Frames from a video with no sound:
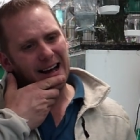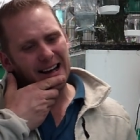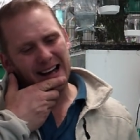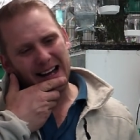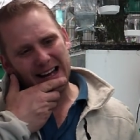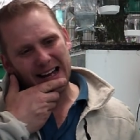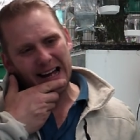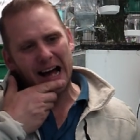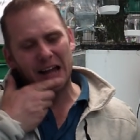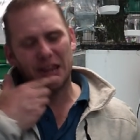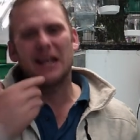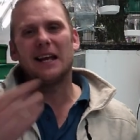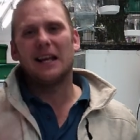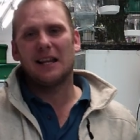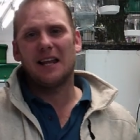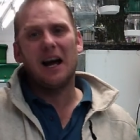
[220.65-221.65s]
I
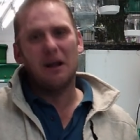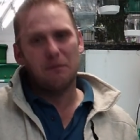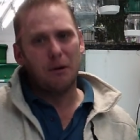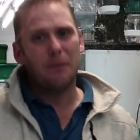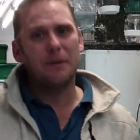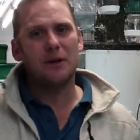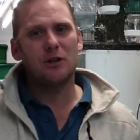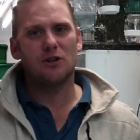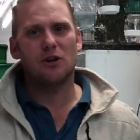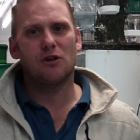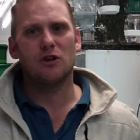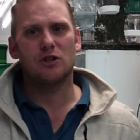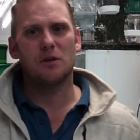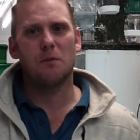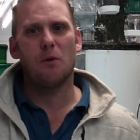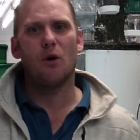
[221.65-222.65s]
think that probably goes
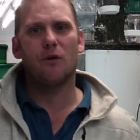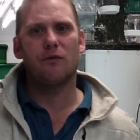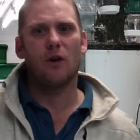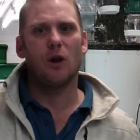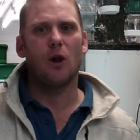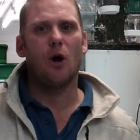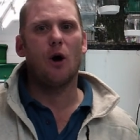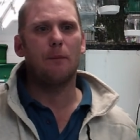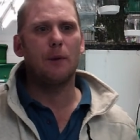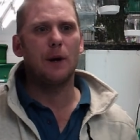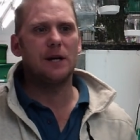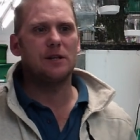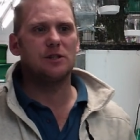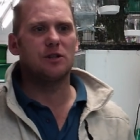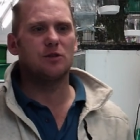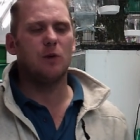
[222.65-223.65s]
across the board for a lot of
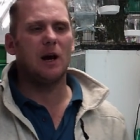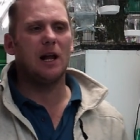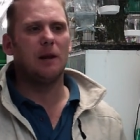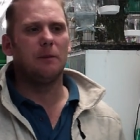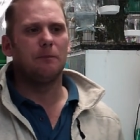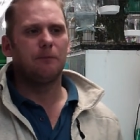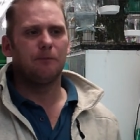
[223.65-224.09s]
breeders as well.